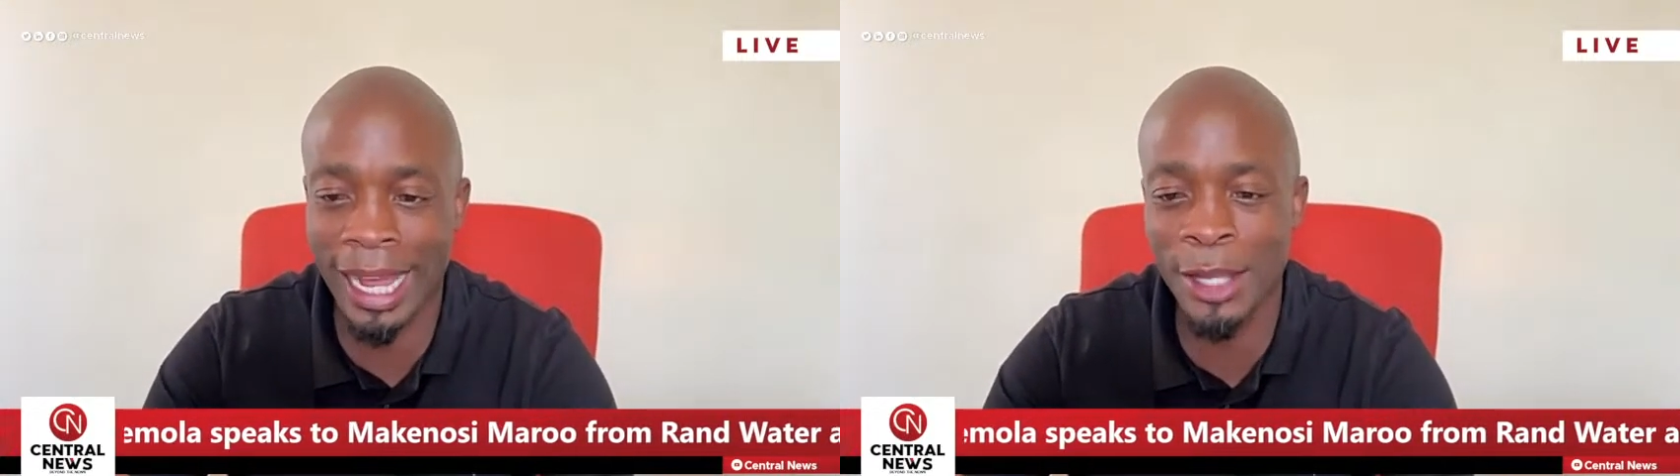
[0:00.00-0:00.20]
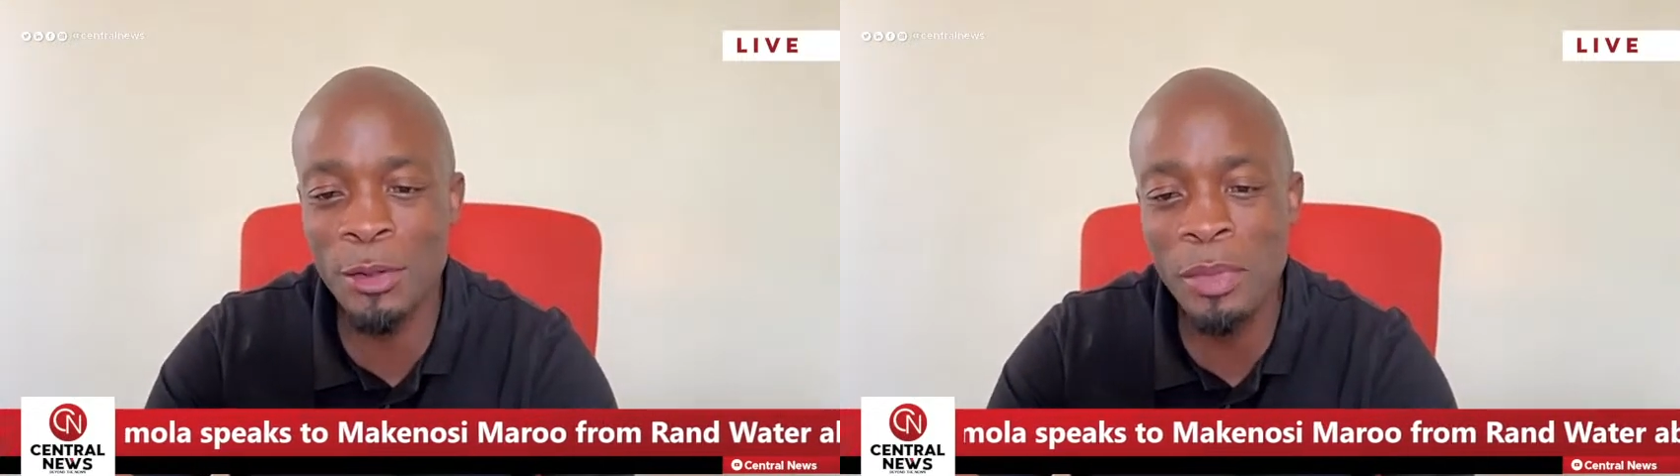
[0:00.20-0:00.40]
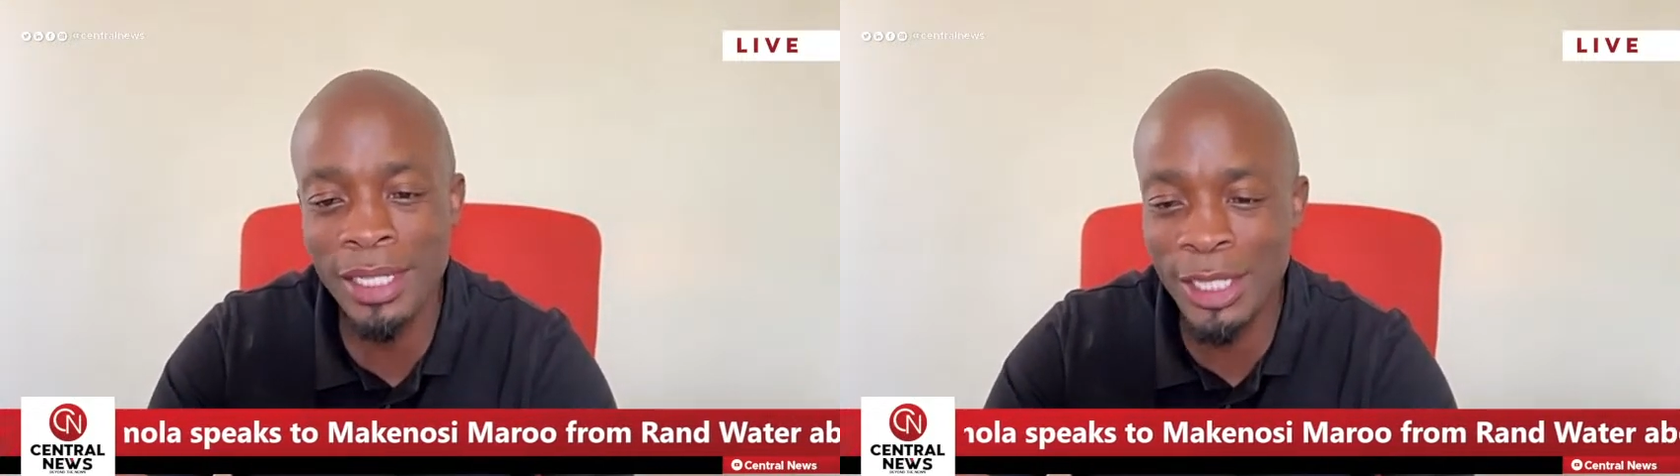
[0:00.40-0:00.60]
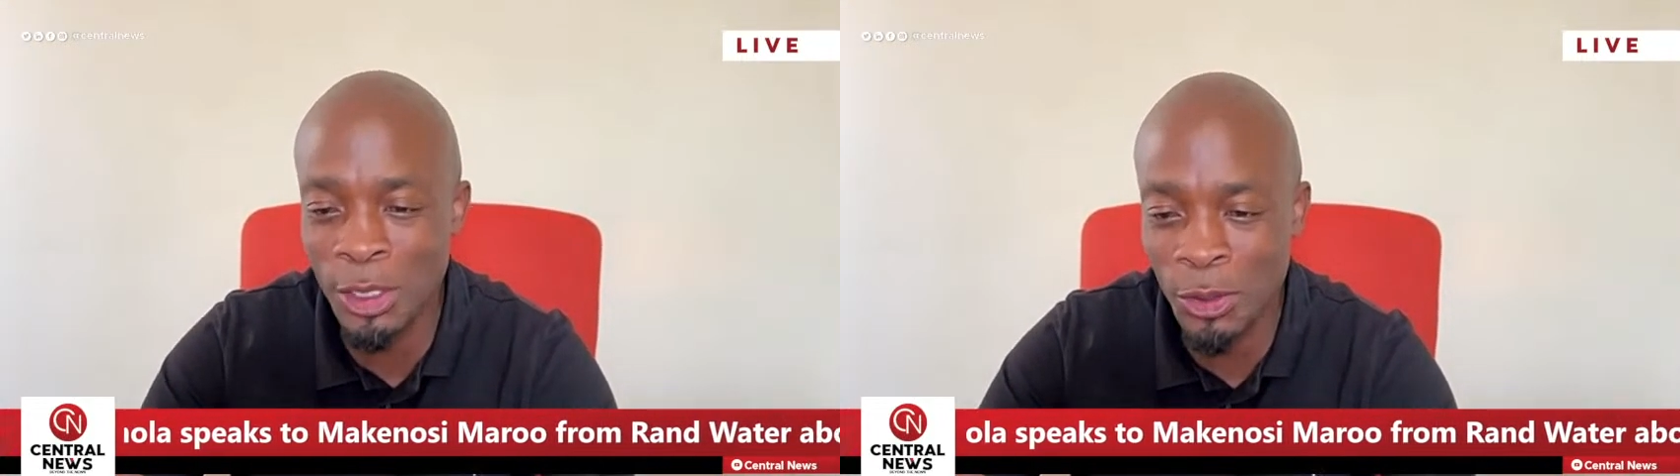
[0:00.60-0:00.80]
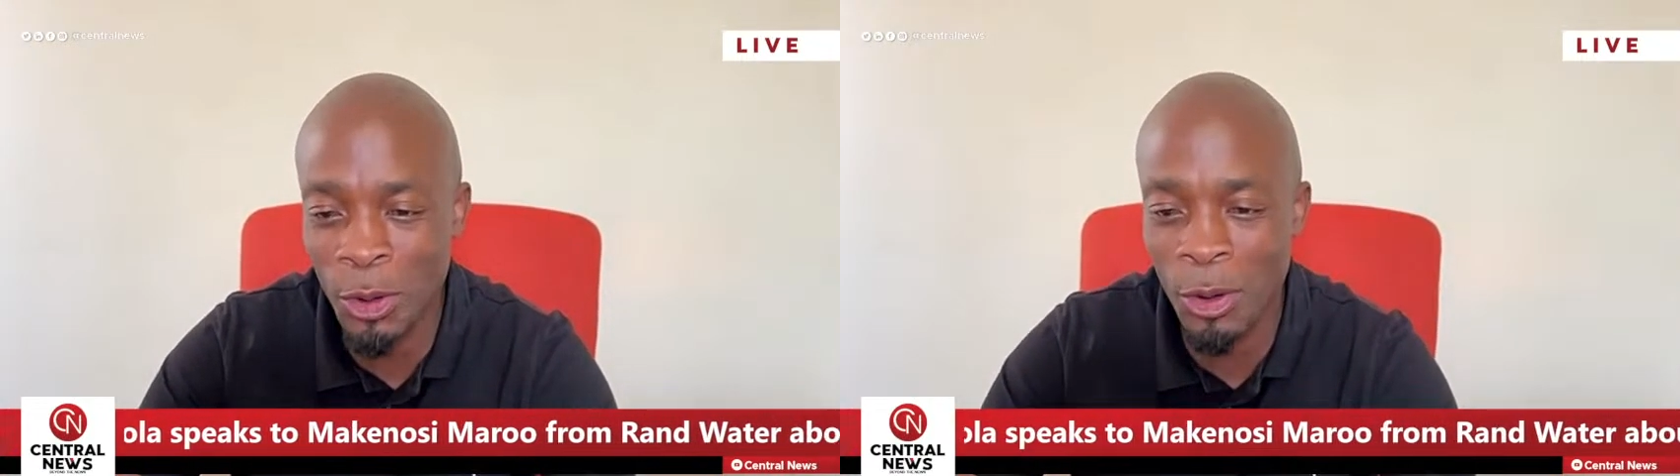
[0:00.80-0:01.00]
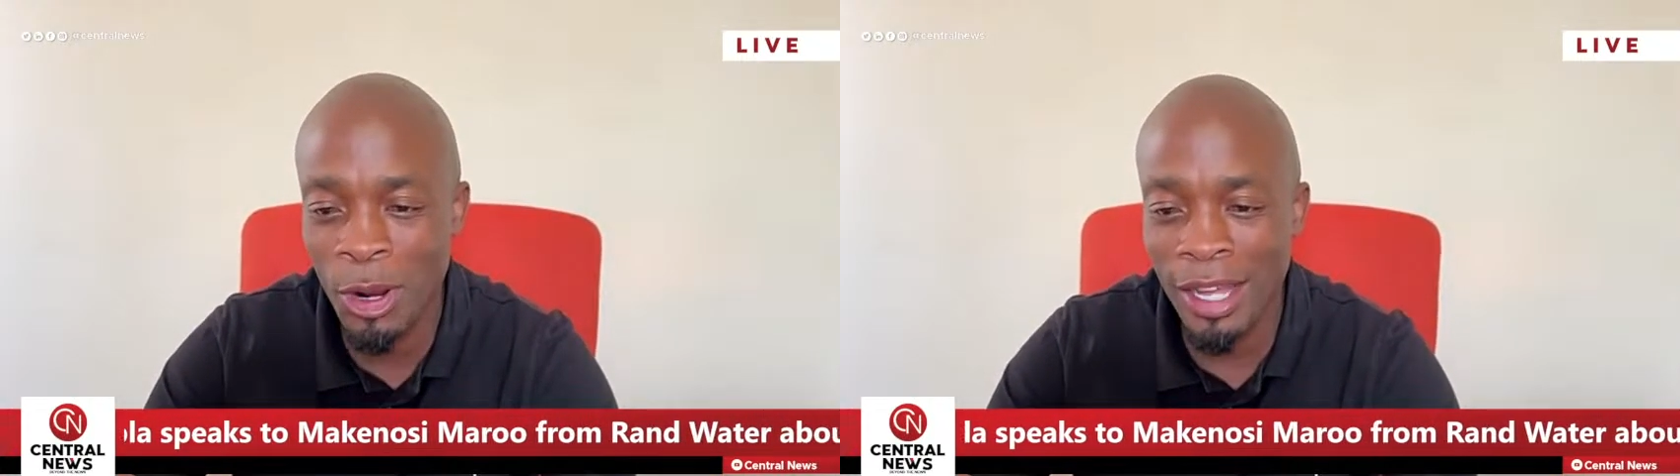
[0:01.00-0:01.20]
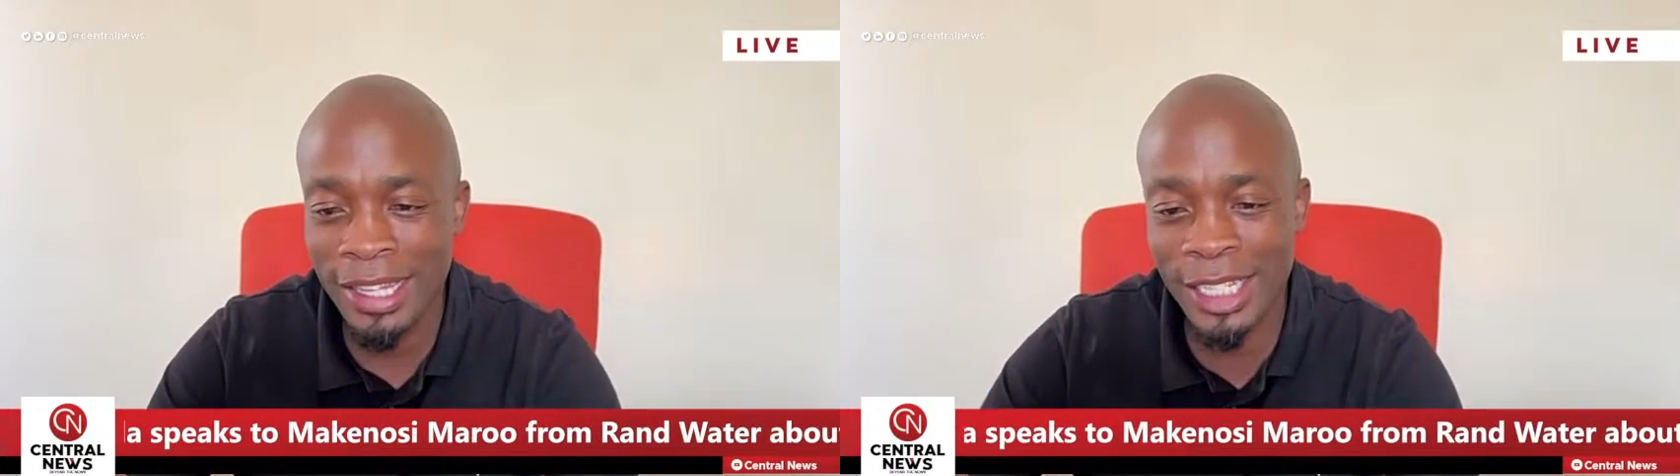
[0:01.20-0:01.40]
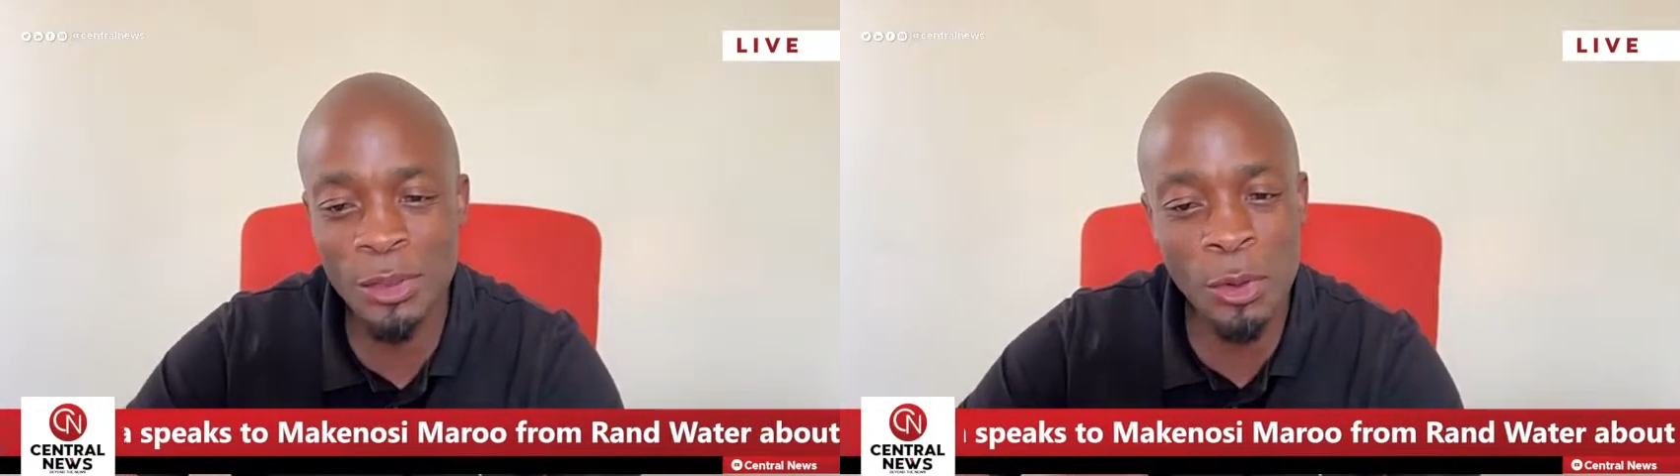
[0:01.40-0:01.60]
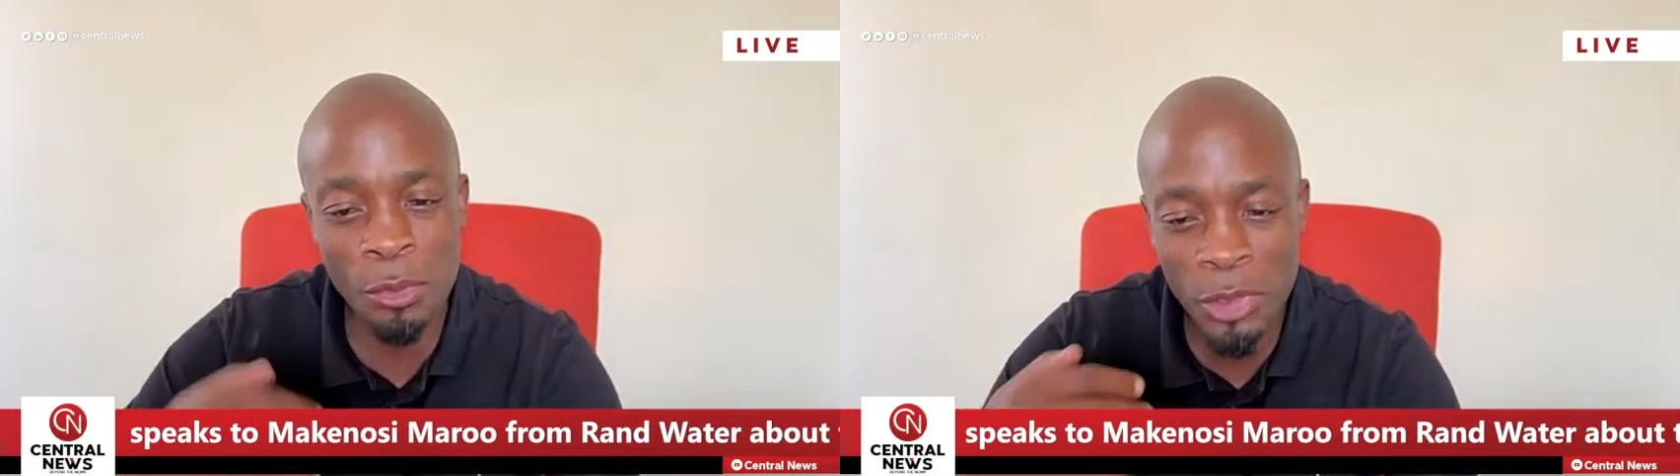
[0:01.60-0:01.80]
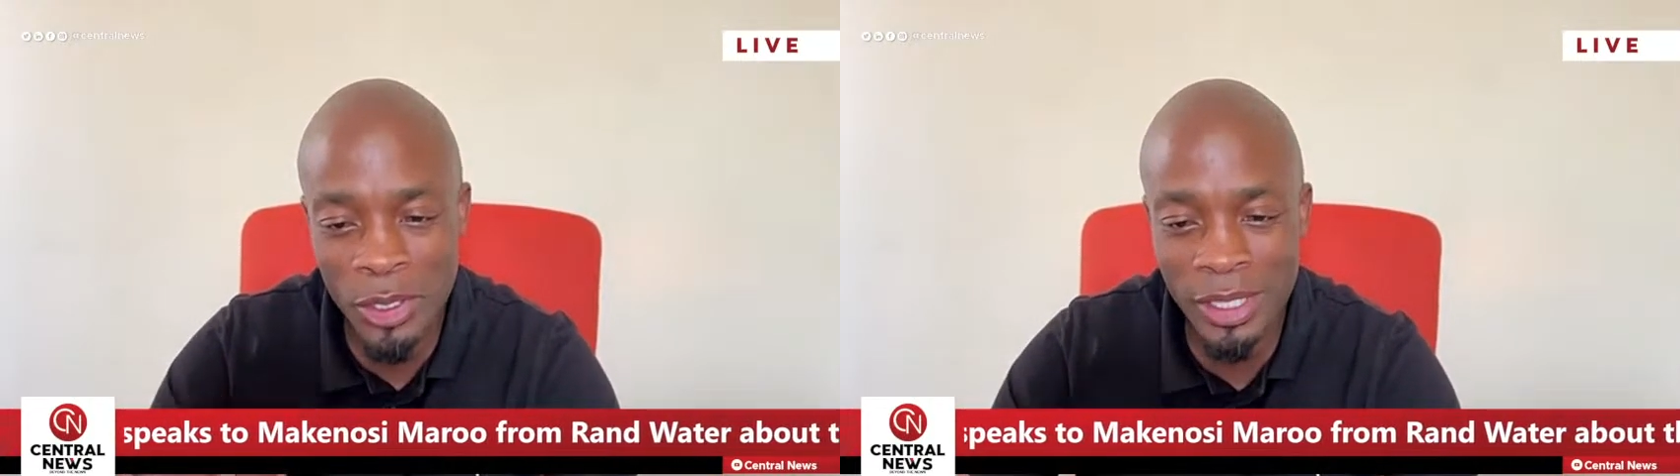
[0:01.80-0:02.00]
Are you making sure that you
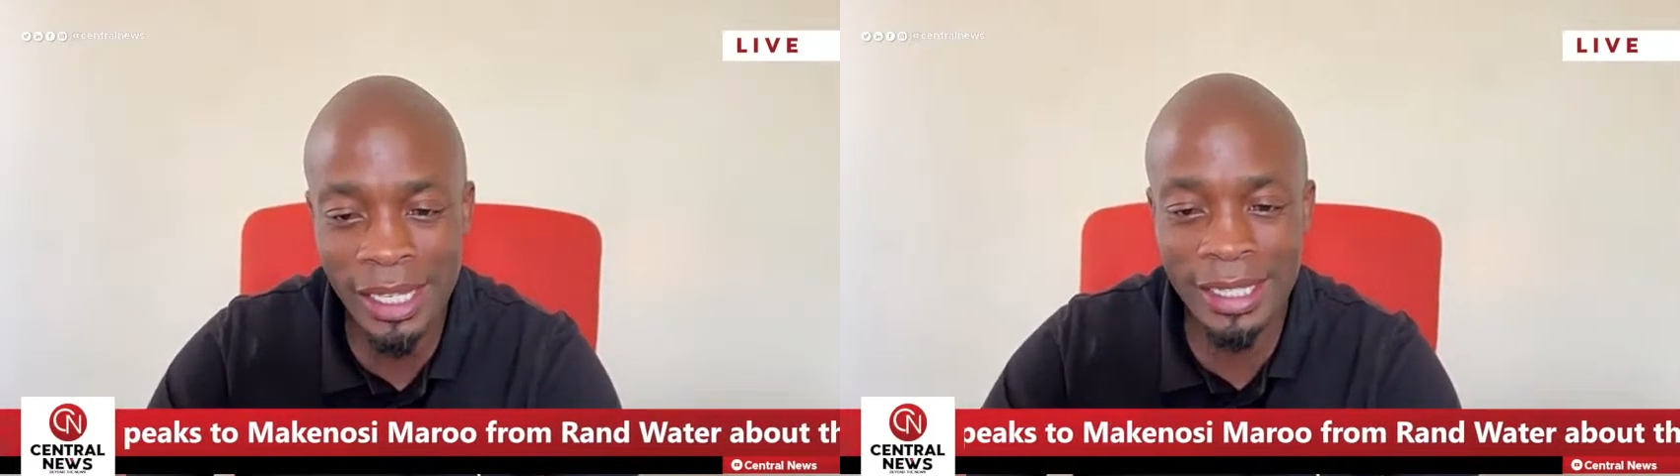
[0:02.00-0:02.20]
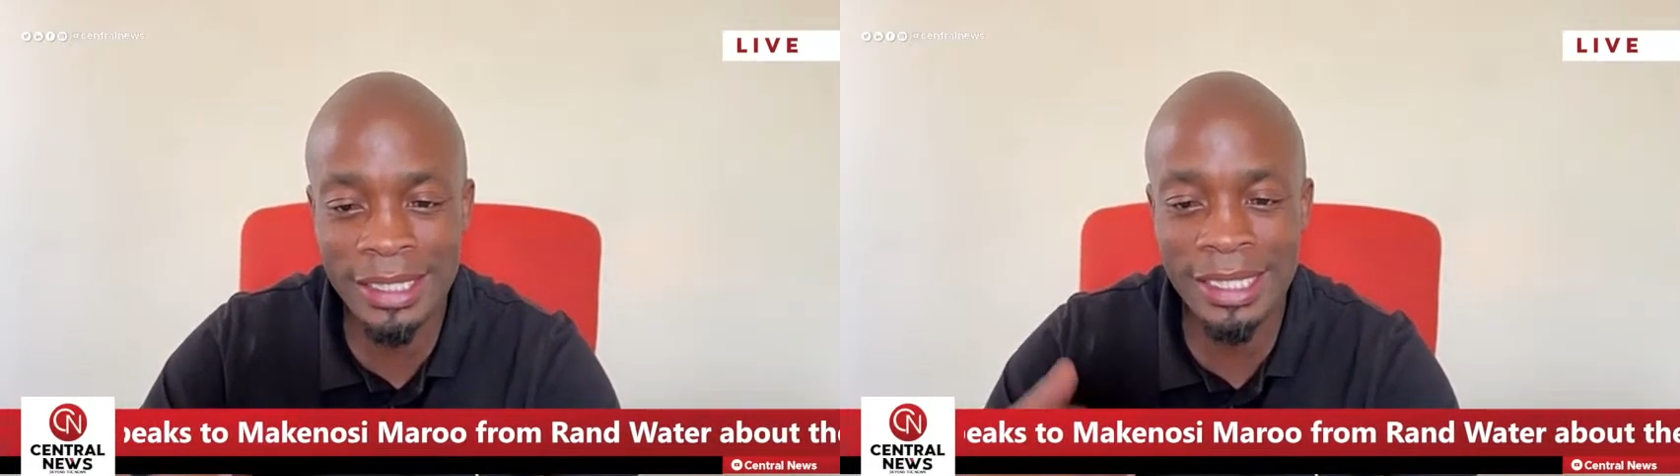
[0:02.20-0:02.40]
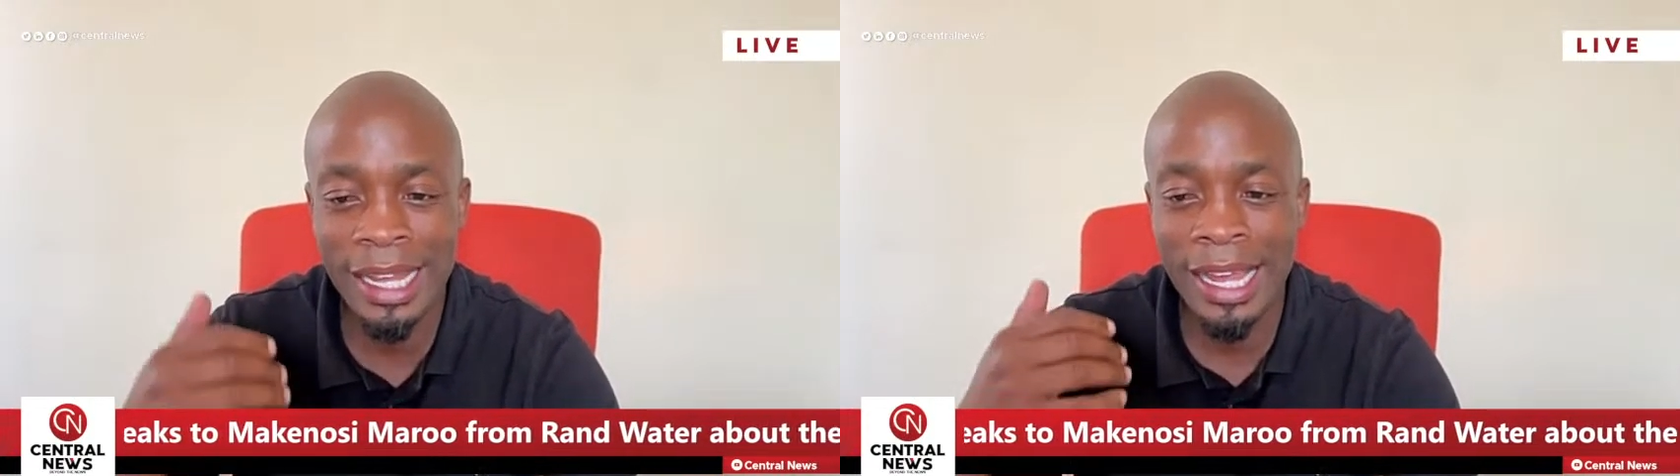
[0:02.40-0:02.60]
communicate